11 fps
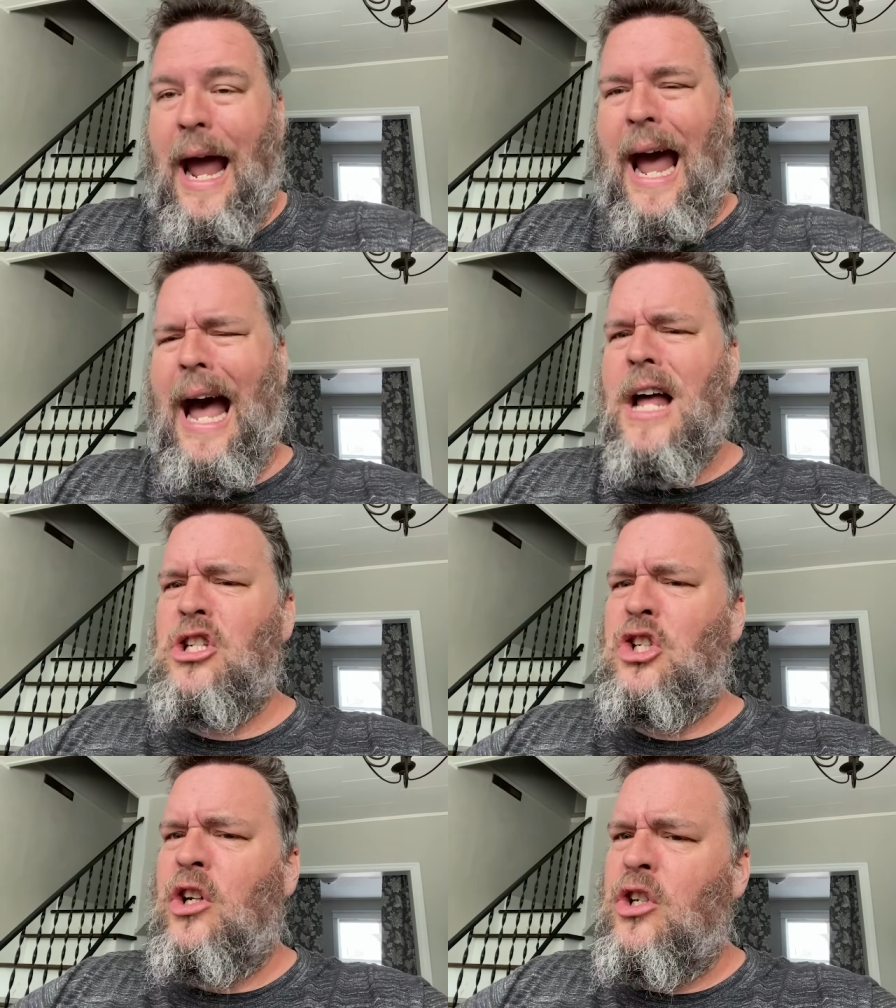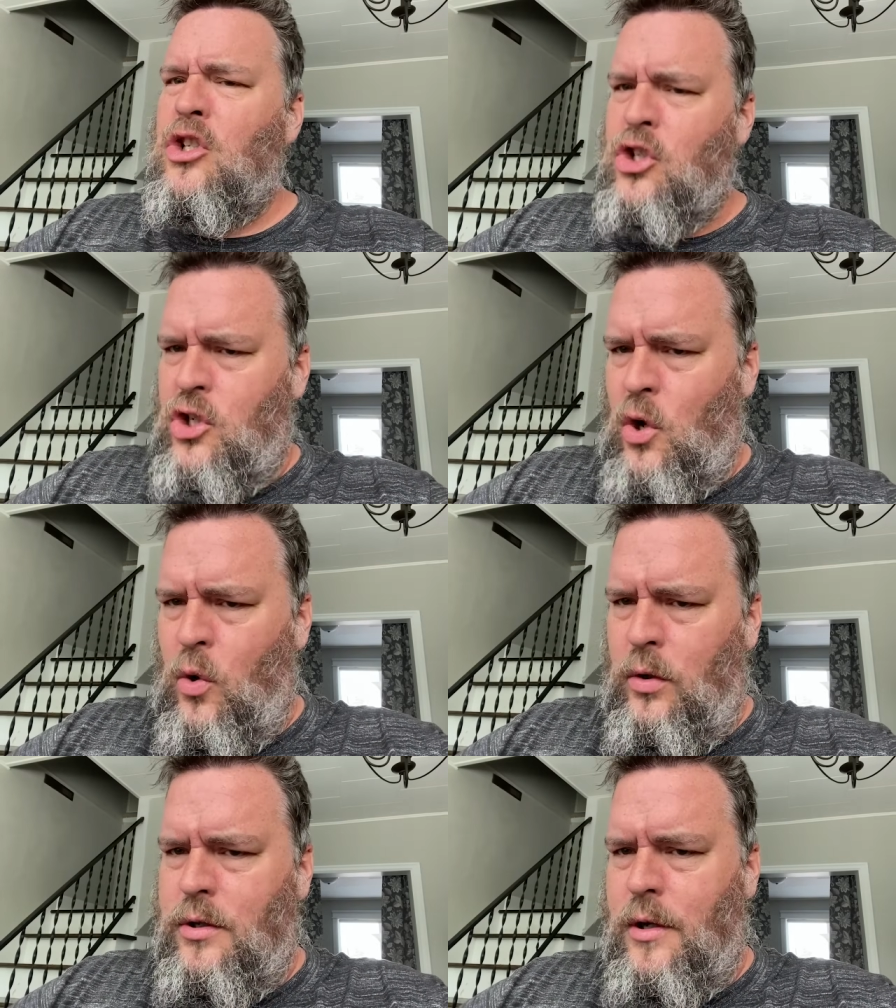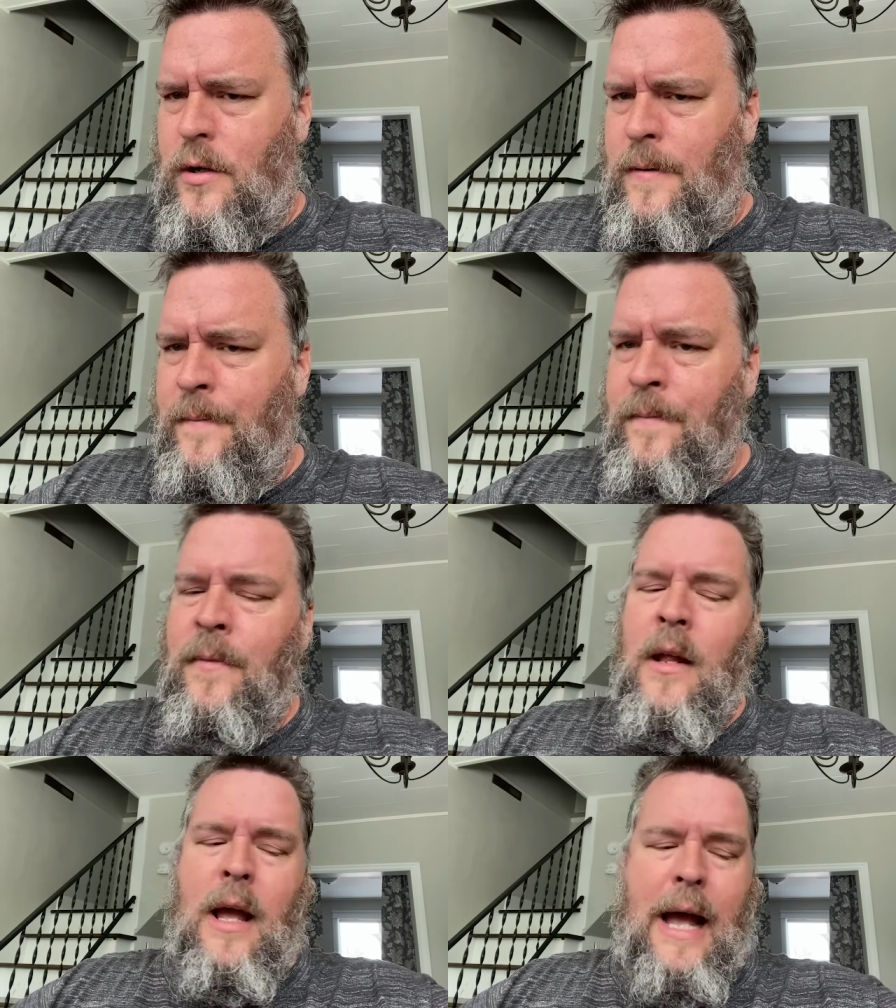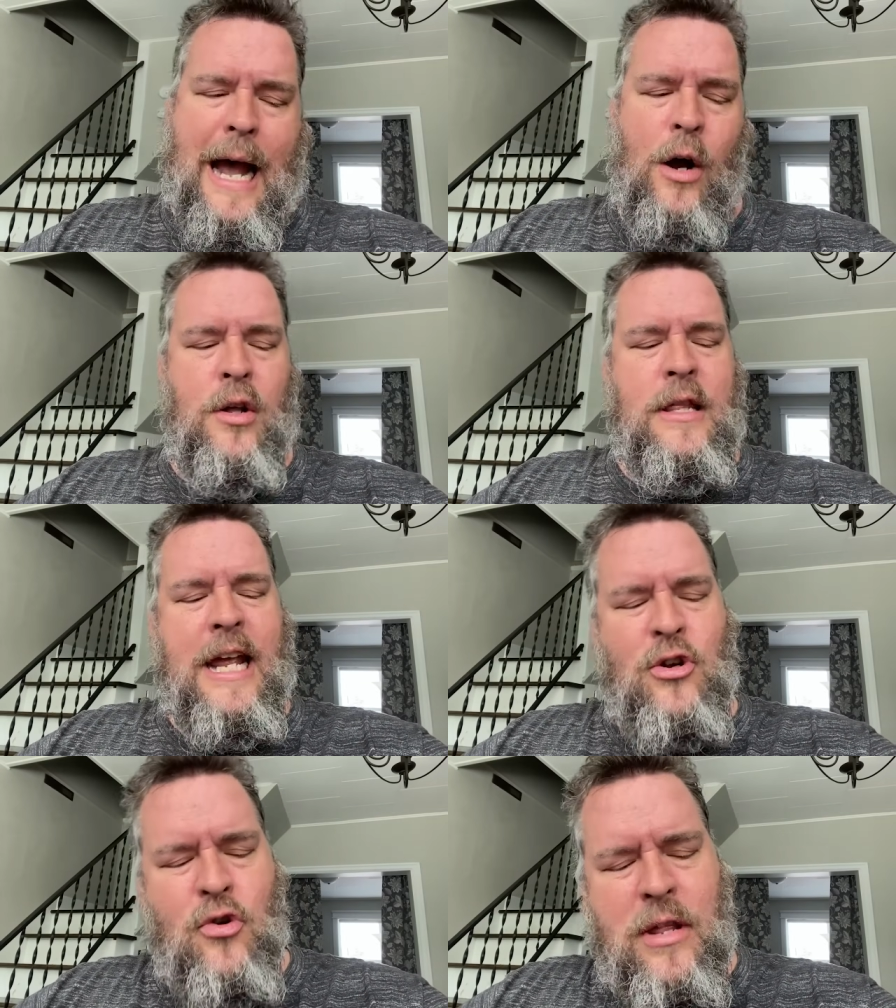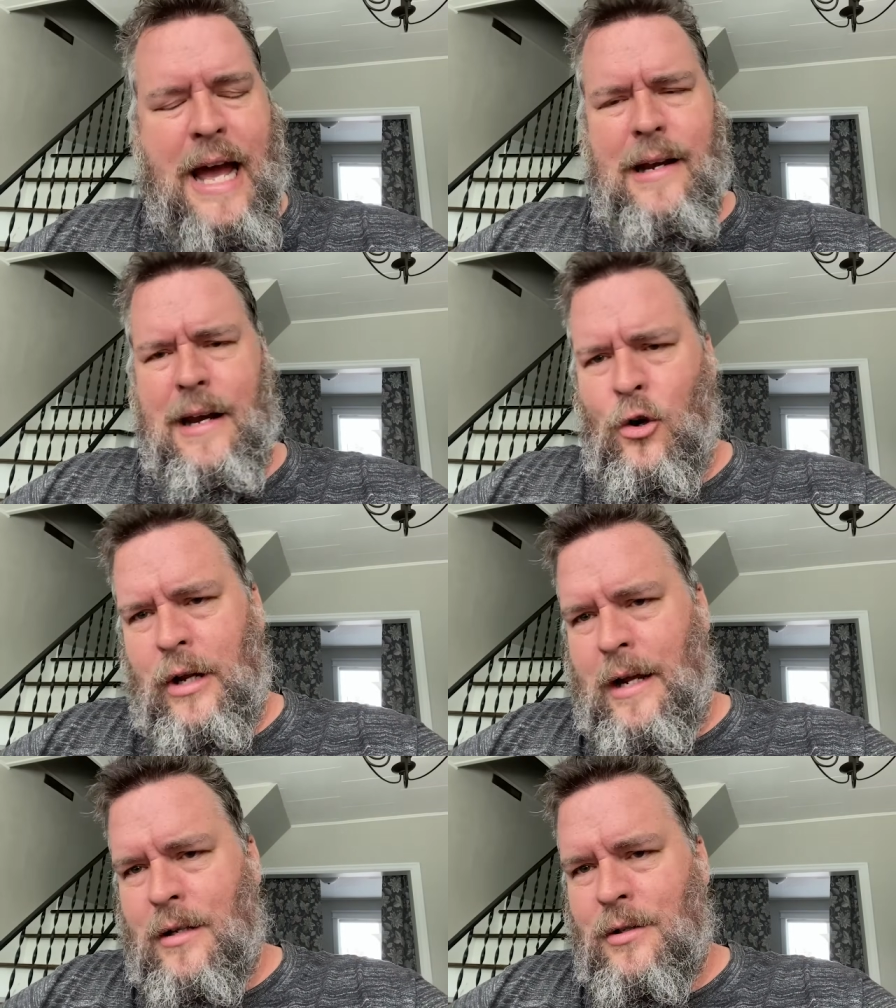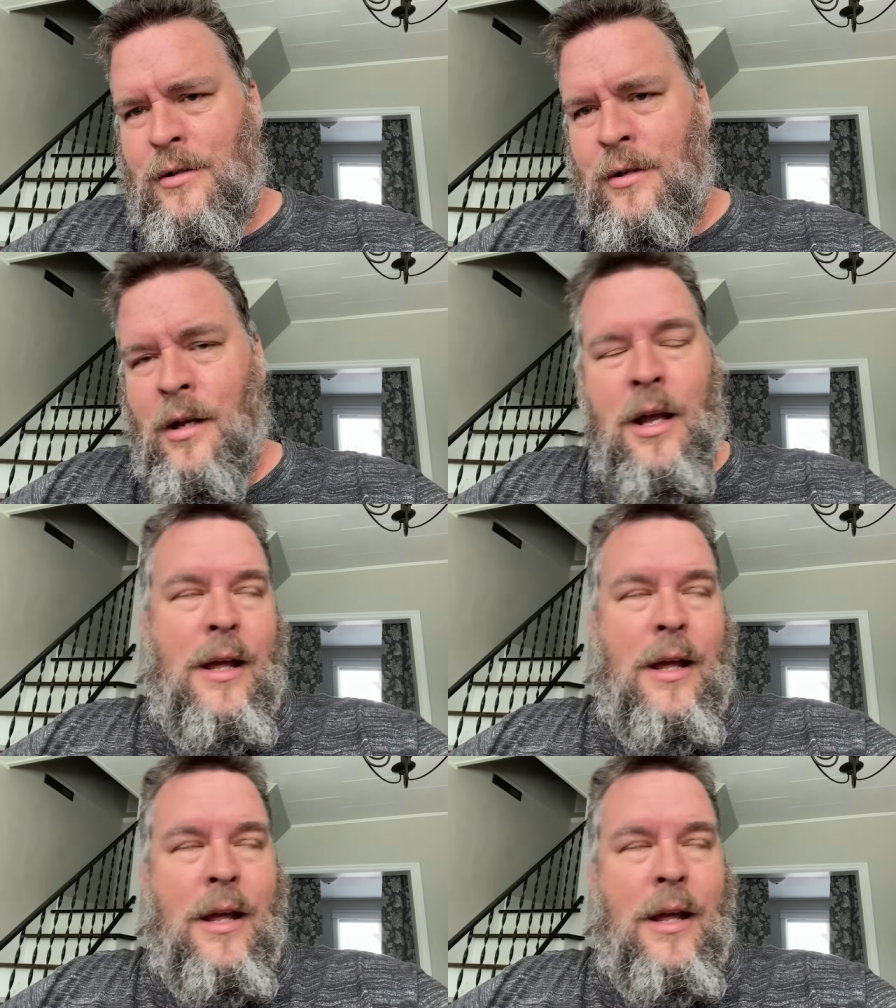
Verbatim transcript: Ask a soldier how they do that nowadays.